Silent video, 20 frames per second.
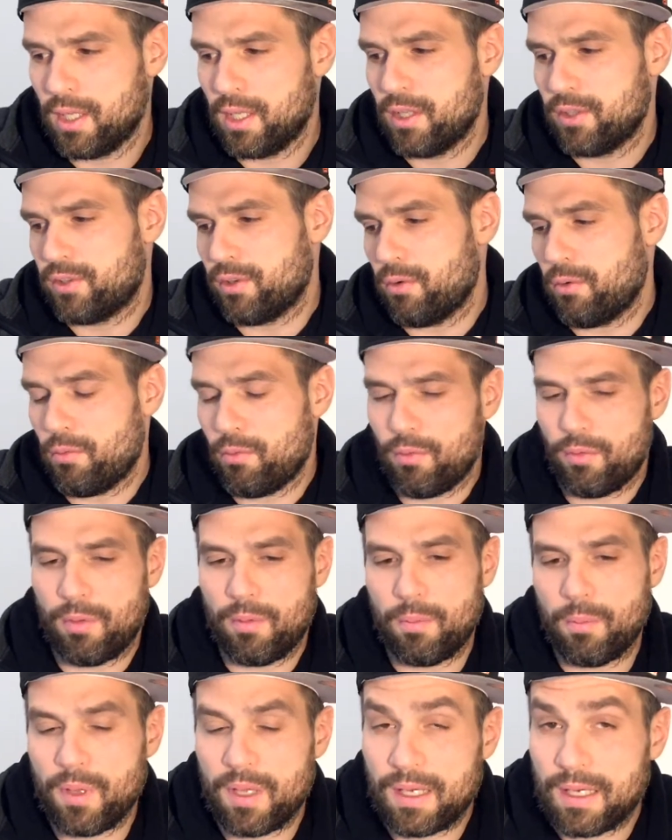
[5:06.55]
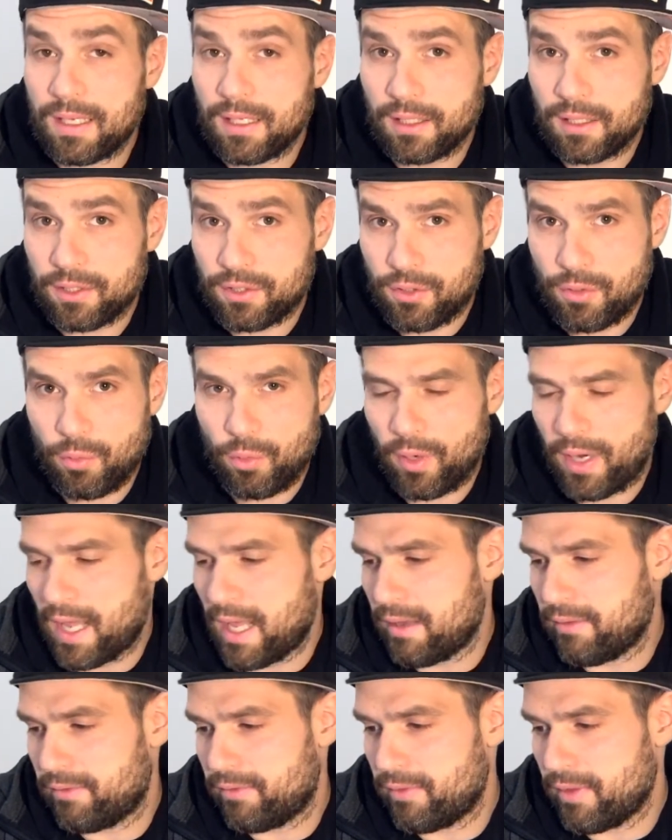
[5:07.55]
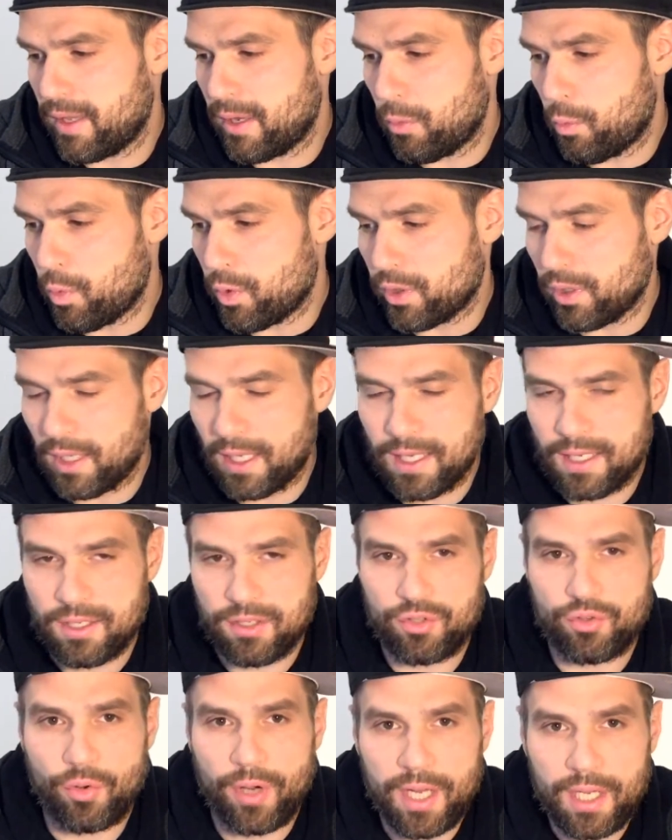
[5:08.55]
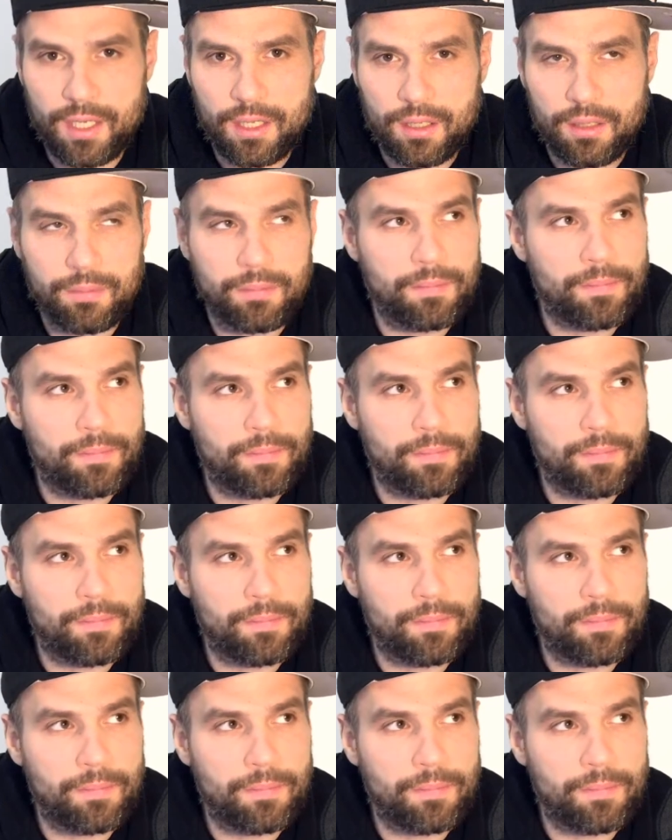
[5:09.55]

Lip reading: So in English, you would have a word like Drake,